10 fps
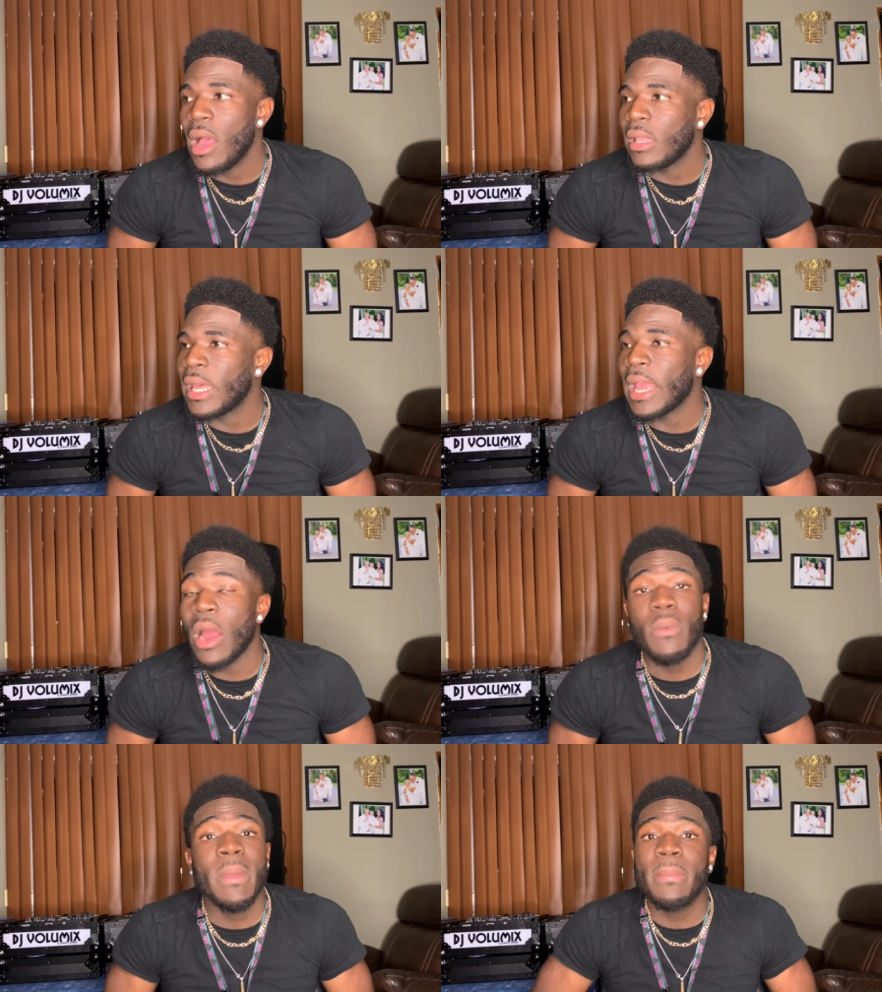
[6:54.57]
Like, I
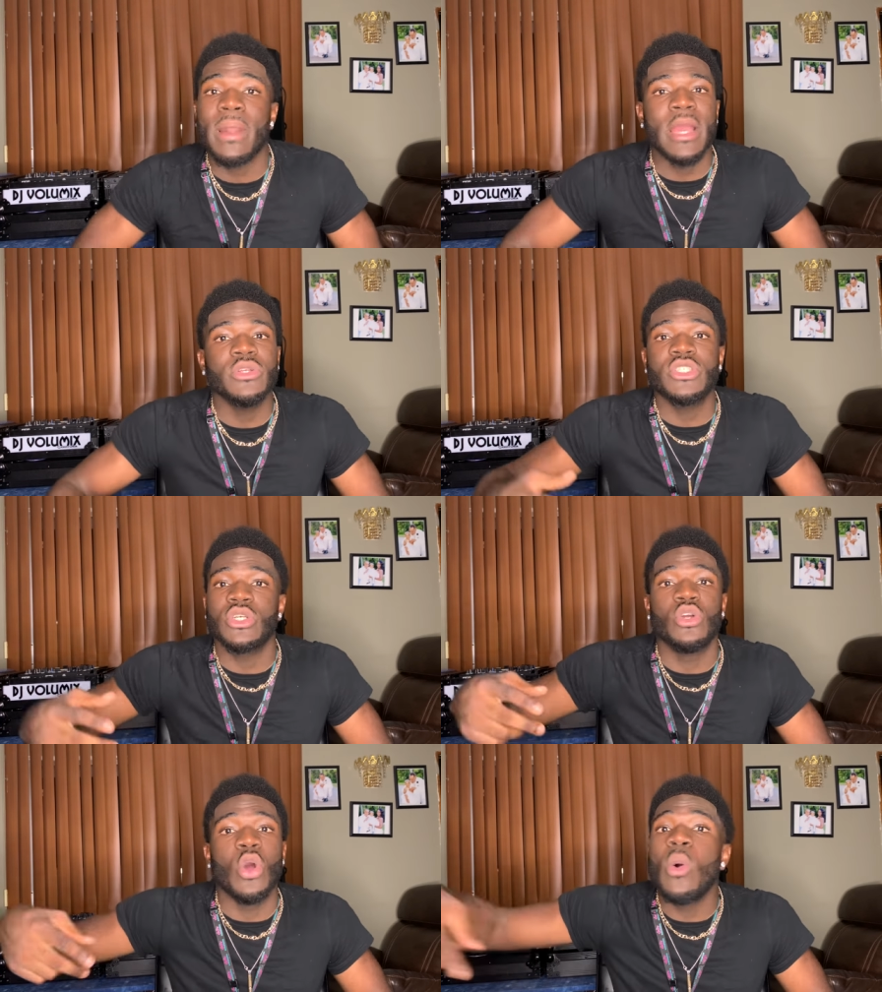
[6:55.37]
remember I used to
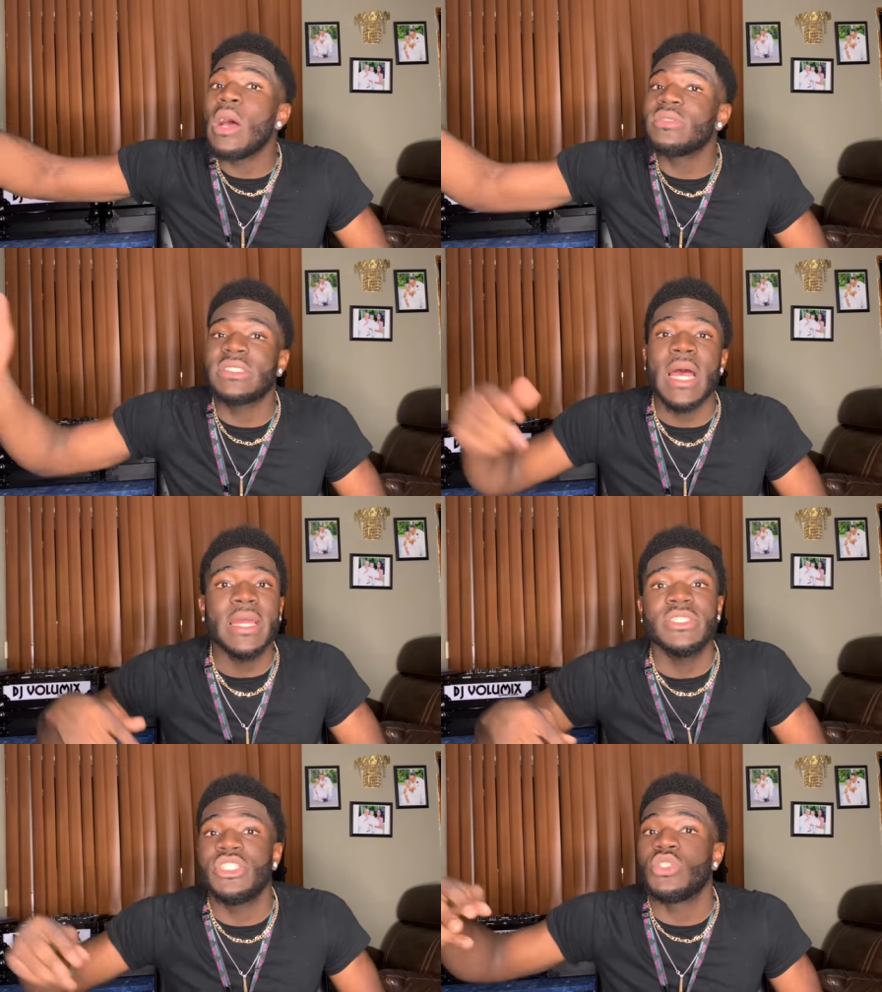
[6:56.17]
go outside
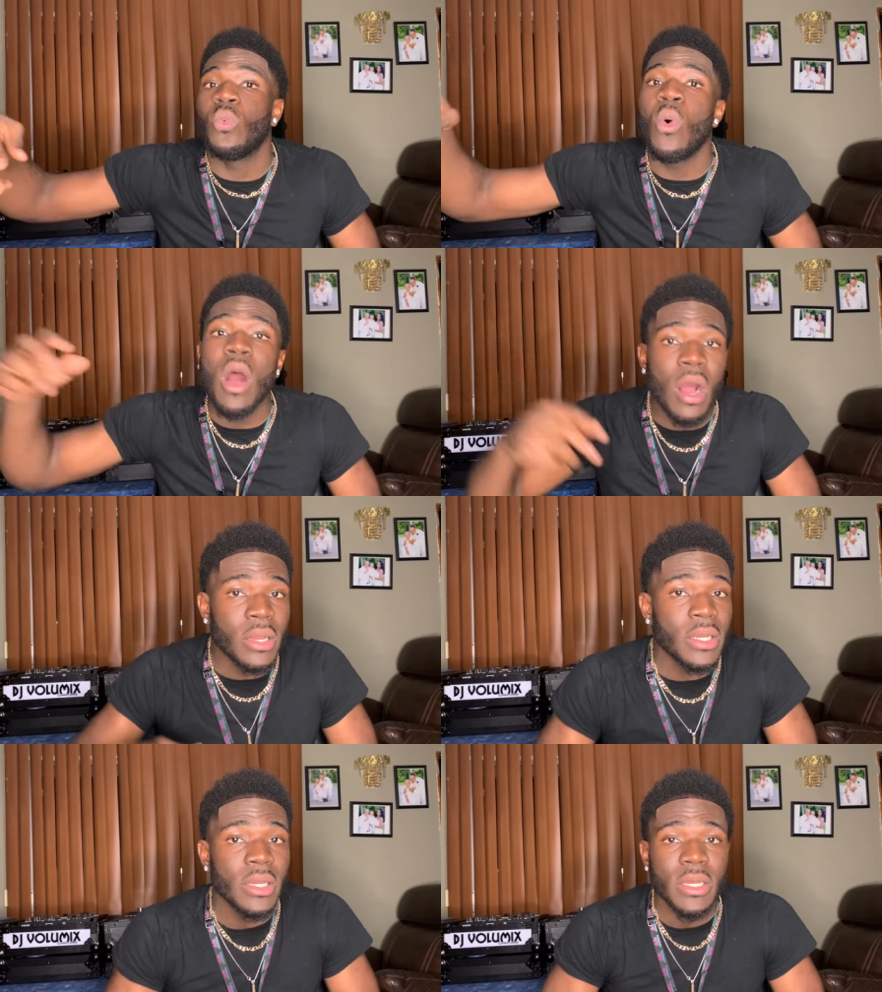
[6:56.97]
and just
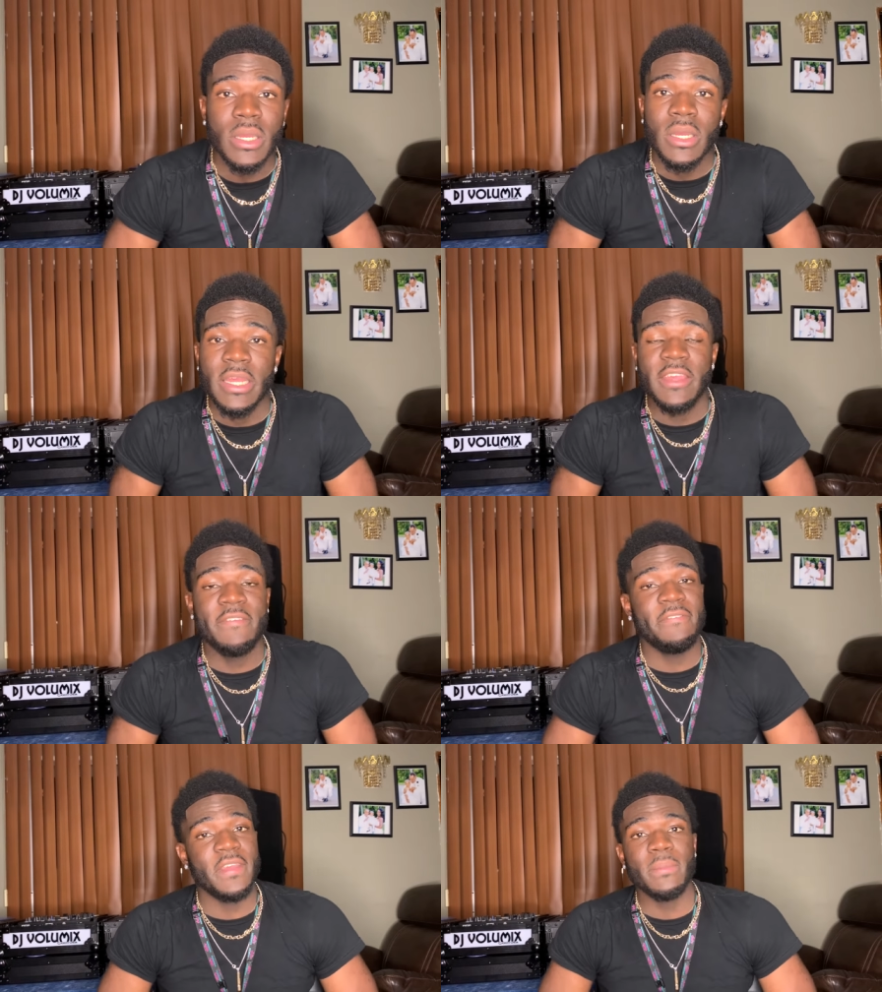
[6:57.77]
walk. You feel